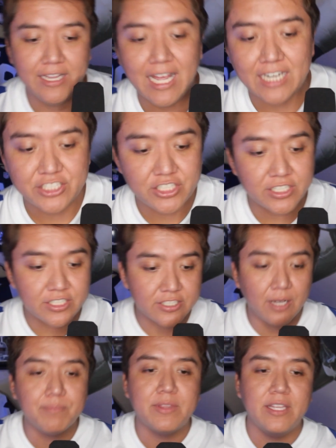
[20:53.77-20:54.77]
And that is just
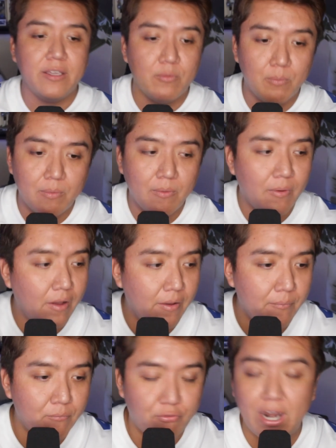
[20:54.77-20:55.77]
something,
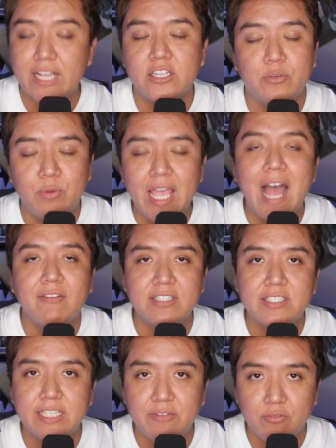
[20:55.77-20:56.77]
frankly, we
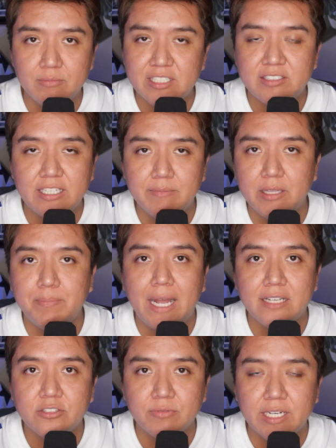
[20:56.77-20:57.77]
haven't seen from this team in the
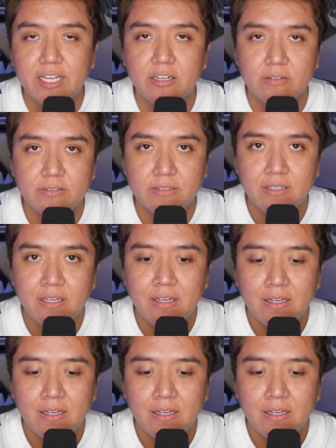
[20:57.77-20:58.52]
past 3 years.